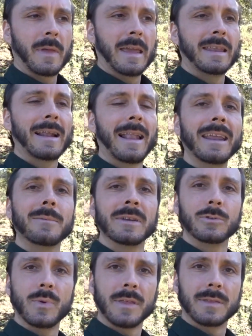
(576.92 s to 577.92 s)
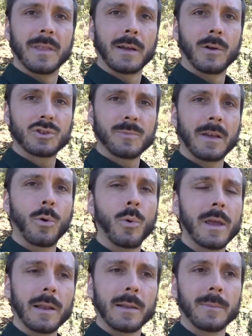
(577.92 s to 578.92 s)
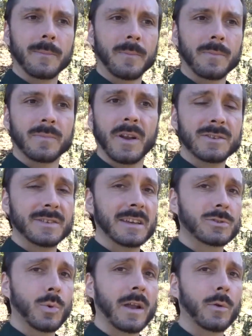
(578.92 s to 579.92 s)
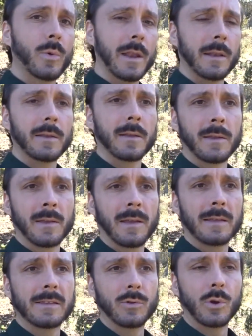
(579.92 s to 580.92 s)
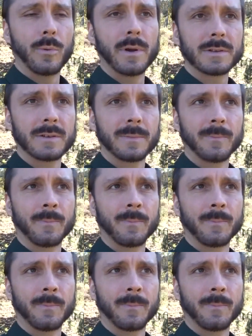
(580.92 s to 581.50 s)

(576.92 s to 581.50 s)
In alignment with the cosmic will, there is just one will in the universe.